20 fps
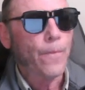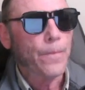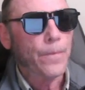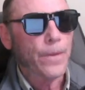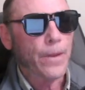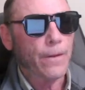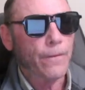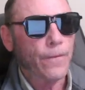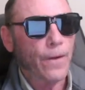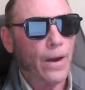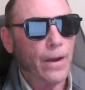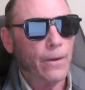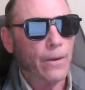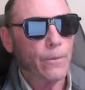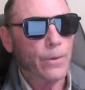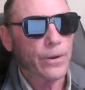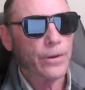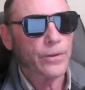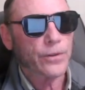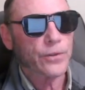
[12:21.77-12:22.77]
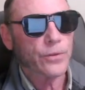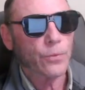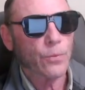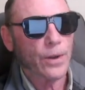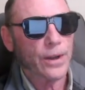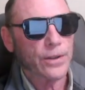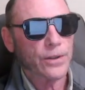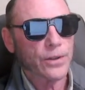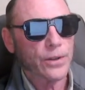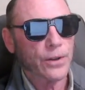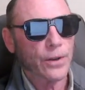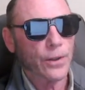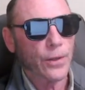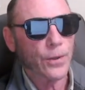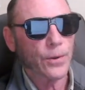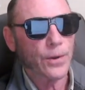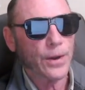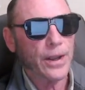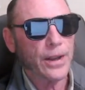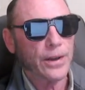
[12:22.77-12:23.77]
If I were to switch to
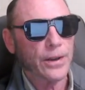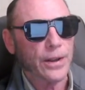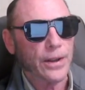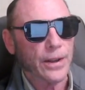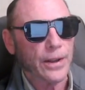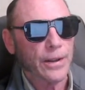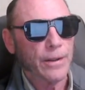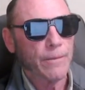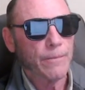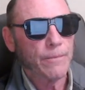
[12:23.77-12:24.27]
3D,